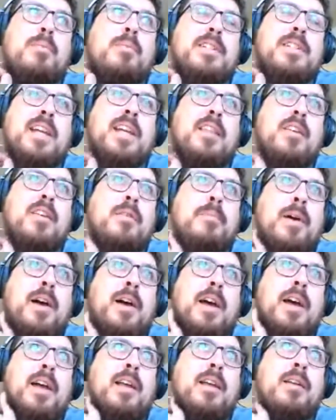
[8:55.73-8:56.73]
put together
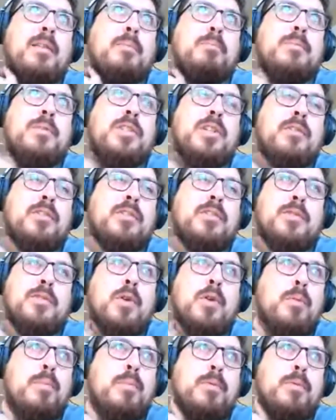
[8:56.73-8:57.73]
by Shovels and
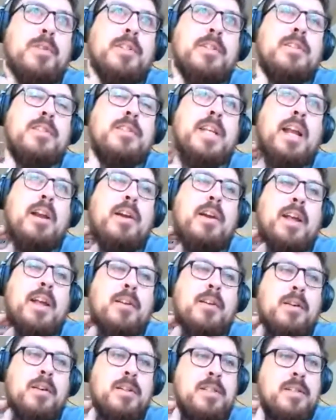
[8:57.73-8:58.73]
Rope, which is Carrie Ann
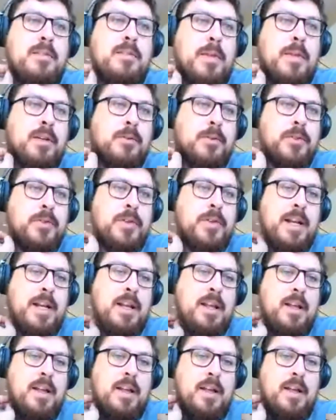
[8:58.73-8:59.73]
Hurst and Michael Trent.
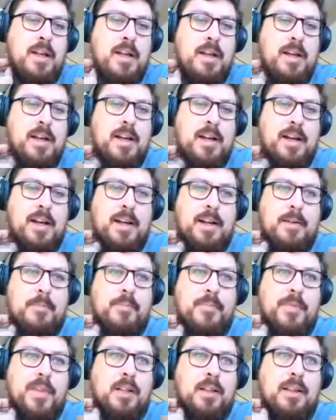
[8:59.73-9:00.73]

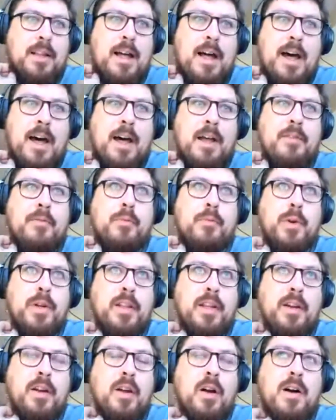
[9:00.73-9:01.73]
A lot of
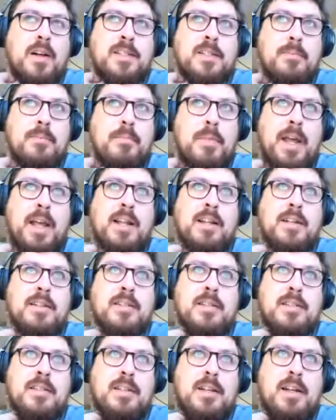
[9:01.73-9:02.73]
really awesome
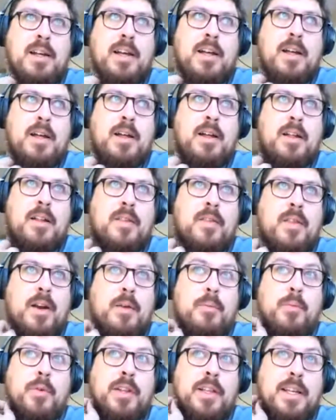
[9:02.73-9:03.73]
bands that
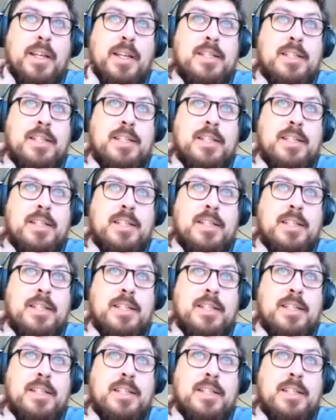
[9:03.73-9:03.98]
I'm really